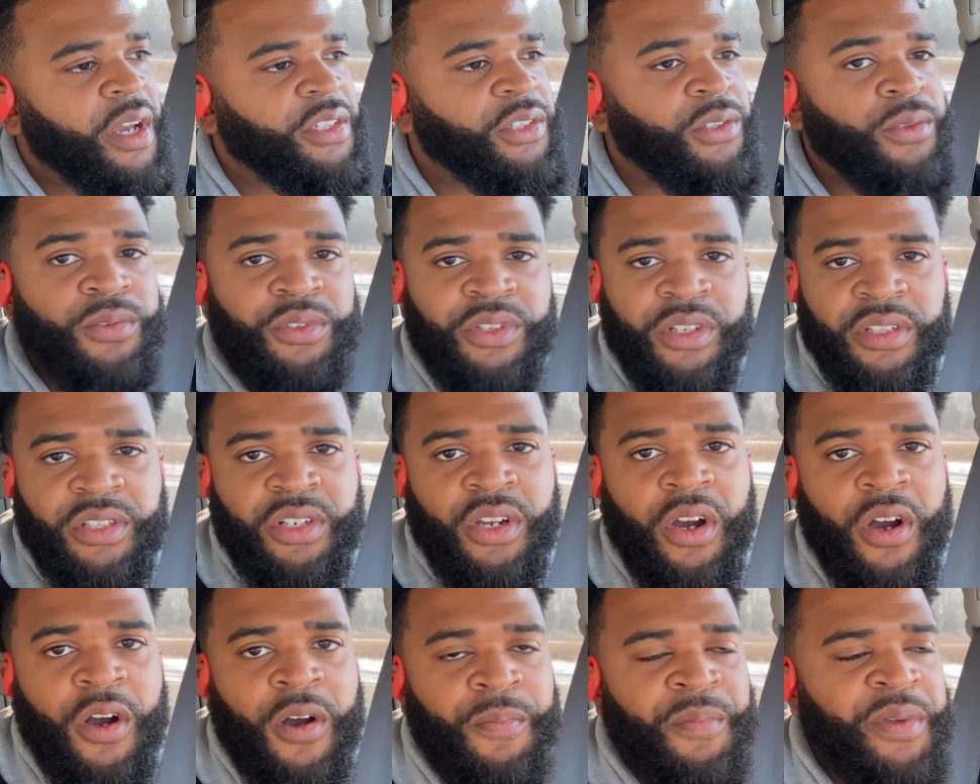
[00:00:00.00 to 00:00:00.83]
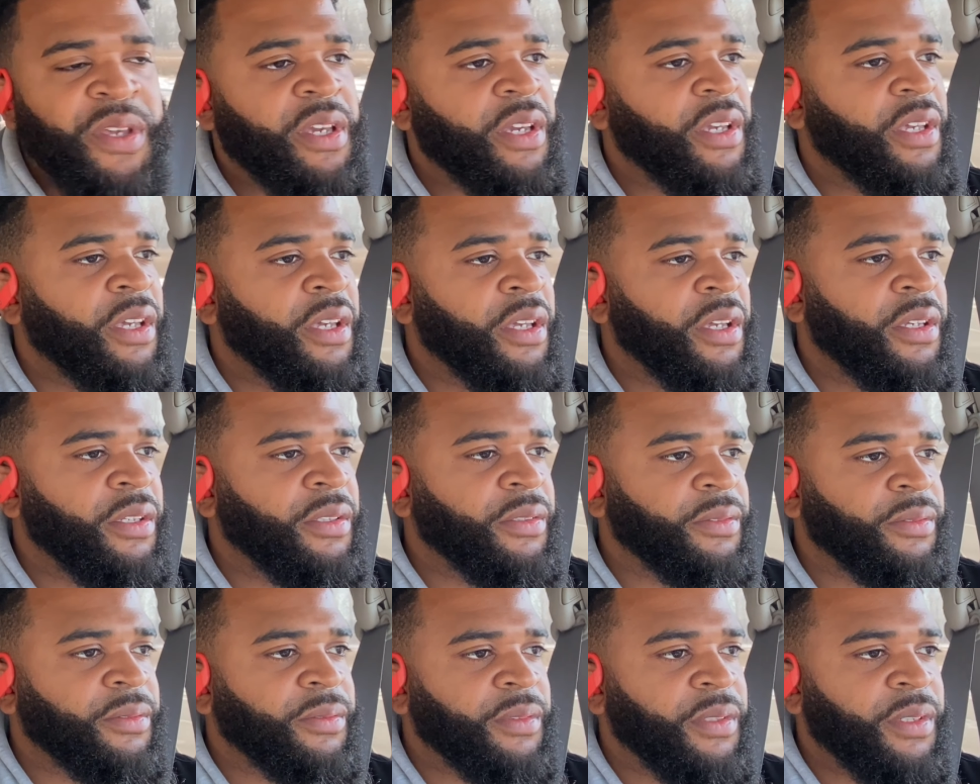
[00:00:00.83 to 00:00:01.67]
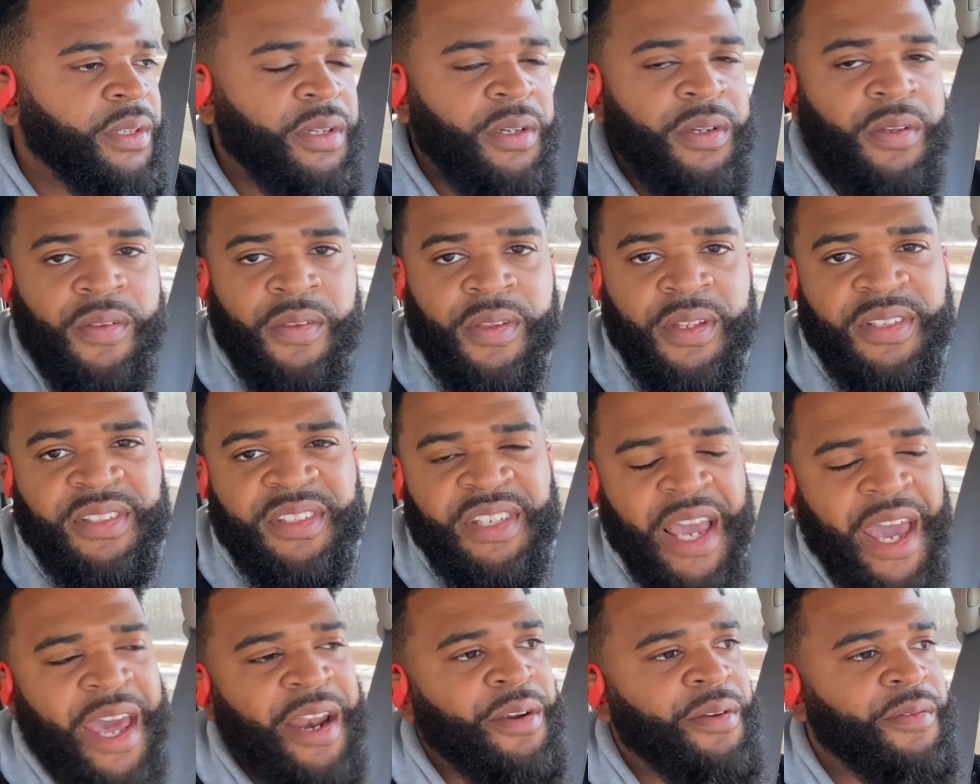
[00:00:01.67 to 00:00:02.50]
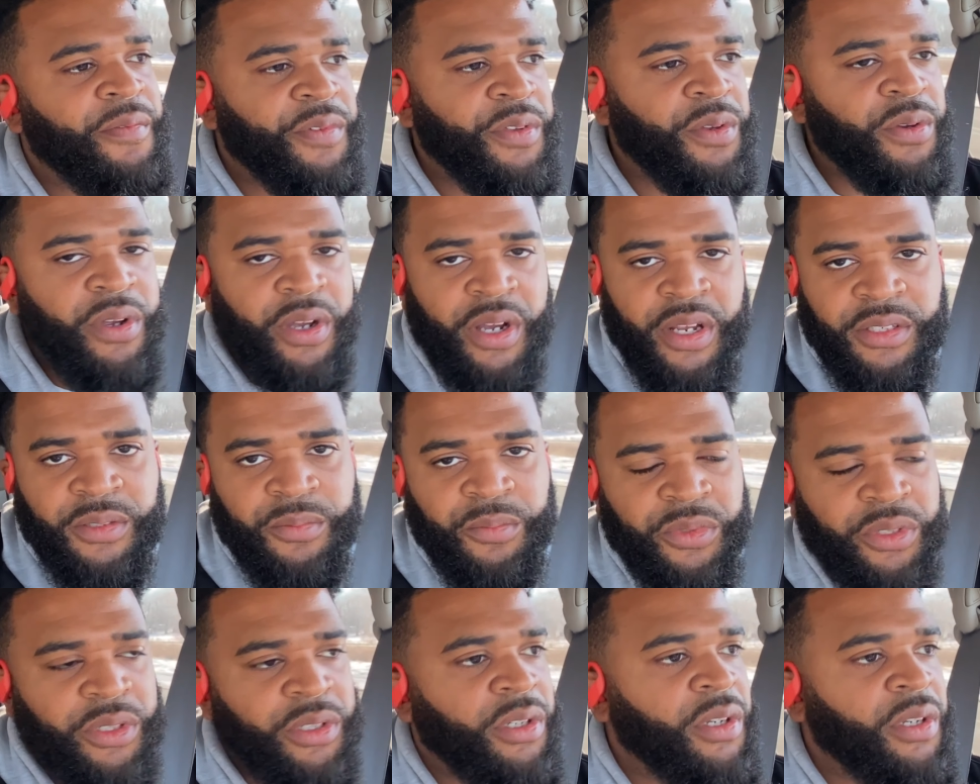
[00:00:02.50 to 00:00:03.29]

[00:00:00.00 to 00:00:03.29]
who just called me again? The Saturn Vue customer.